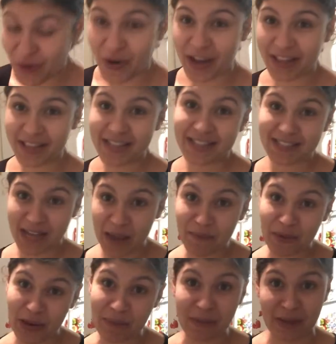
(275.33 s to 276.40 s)
Or at least I'm
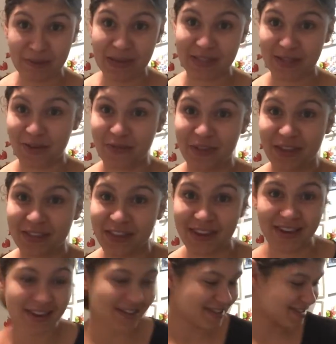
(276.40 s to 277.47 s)
gonna make myself think that
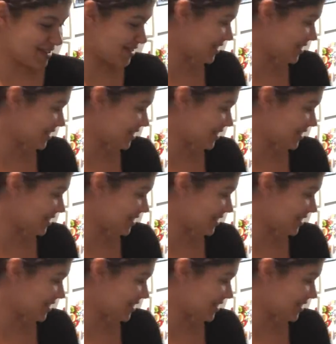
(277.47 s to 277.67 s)
it is.